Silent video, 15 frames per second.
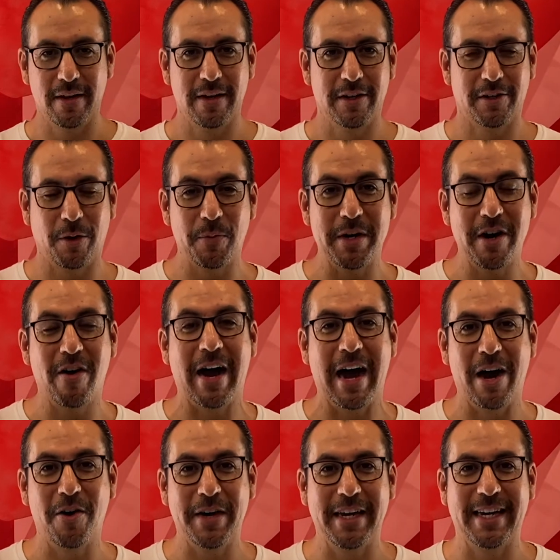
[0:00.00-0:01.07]
So we know
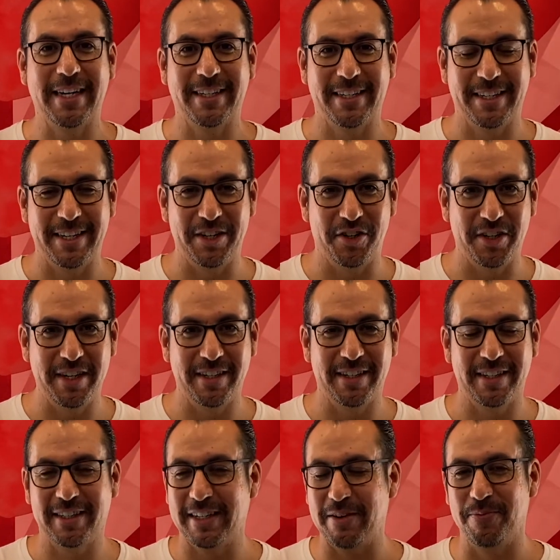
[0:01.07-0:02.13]
how he gets to
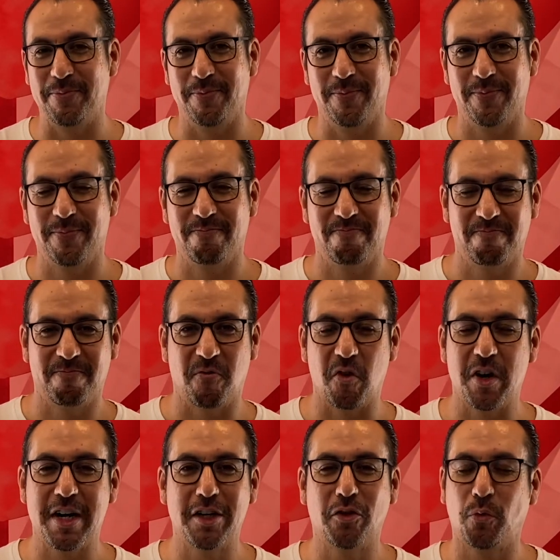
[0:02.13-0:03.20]
Jesus, and for
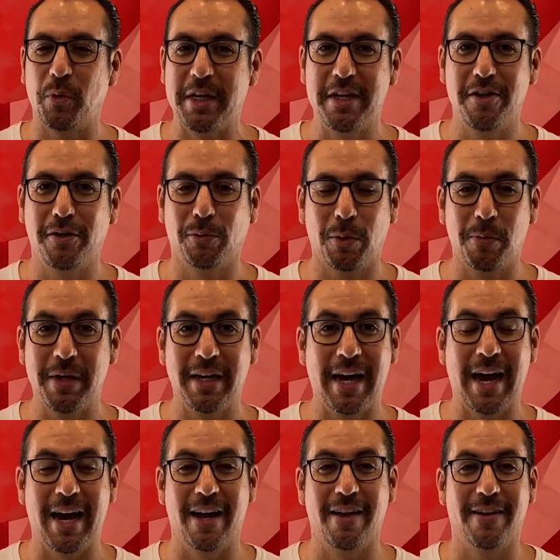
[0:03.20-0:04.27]
us, we use what we
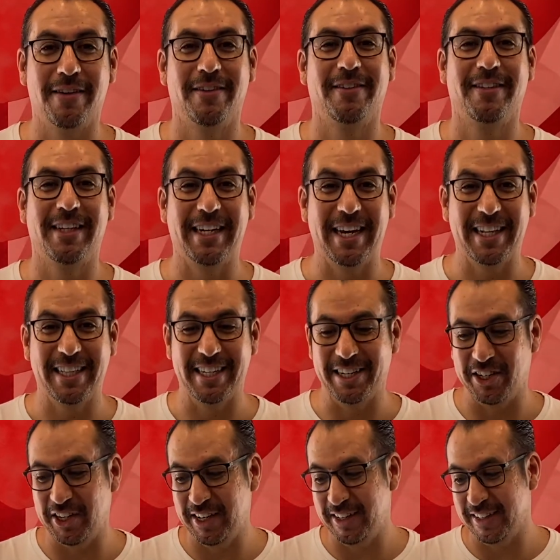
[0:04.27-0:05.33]
got to get to
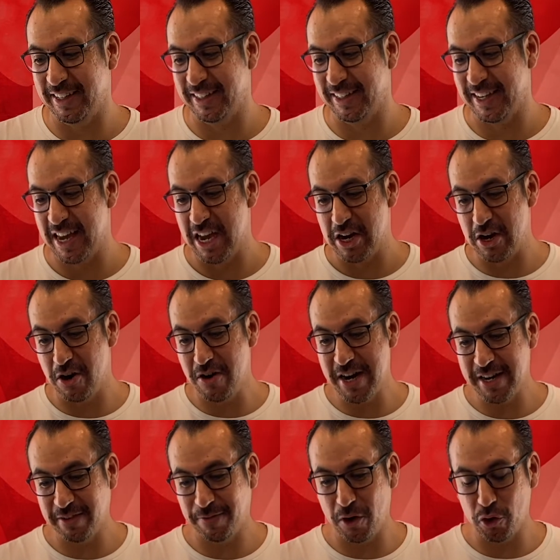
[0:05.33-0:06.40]
Jesus.
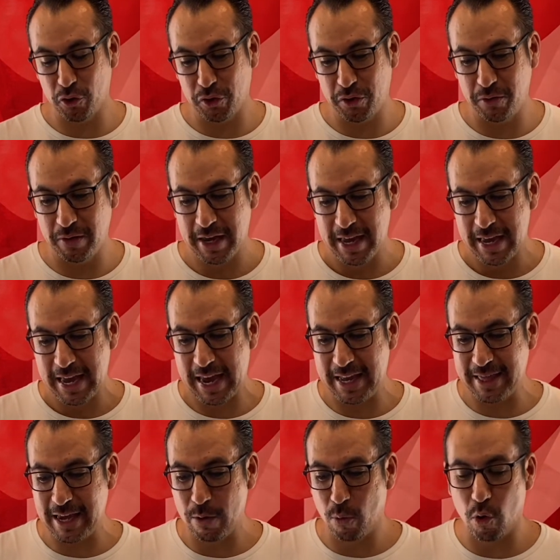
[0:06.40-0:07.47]
Notice verse 2, and
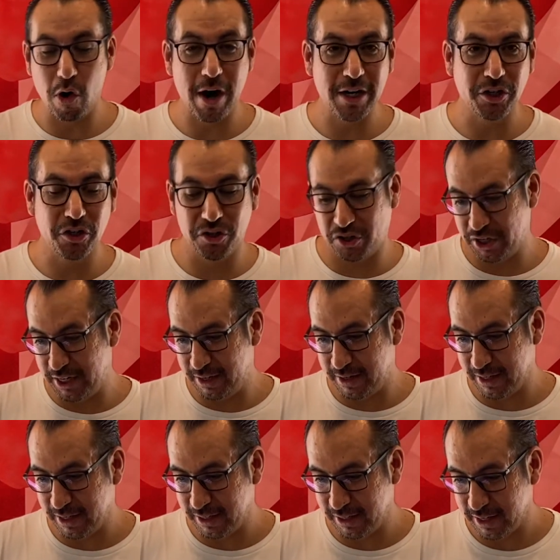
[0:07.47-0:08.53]
they watched
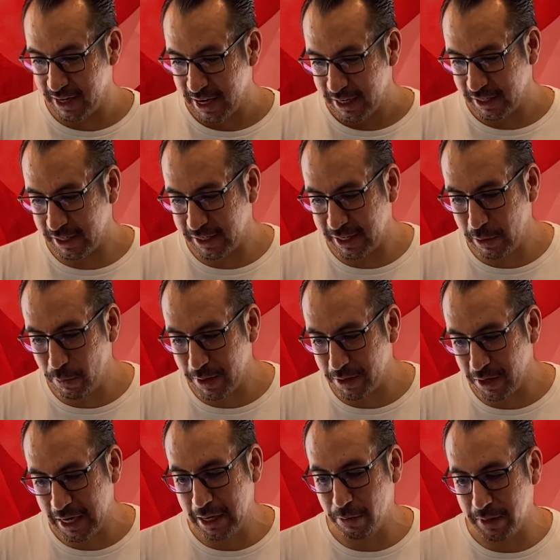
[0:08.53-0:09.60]
Jesus to see whether
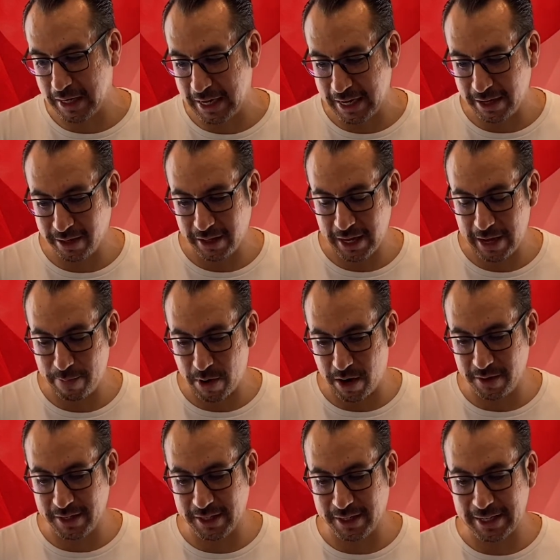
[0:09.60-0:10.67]
he would heal him on
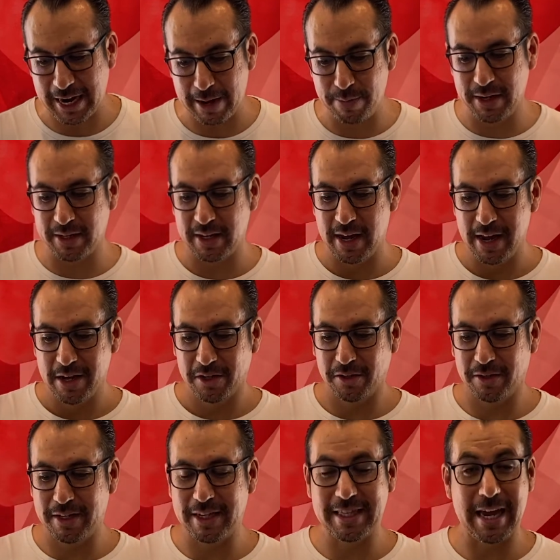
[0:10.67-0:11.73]
the Sabbath so
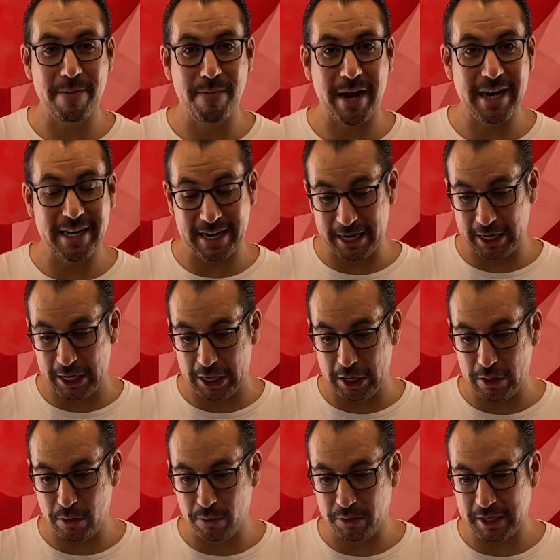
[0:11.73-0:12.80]
that they might
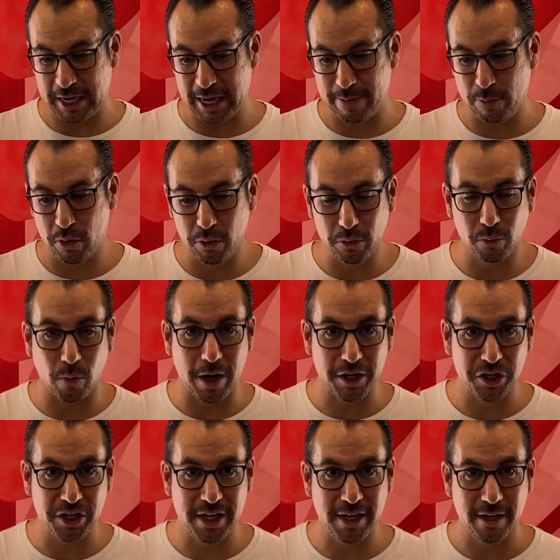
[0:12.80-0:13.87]
accuse him. Who's
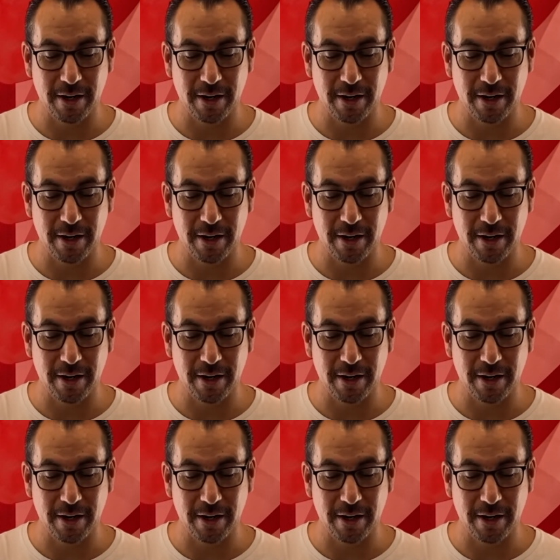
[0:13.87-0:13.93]
watching?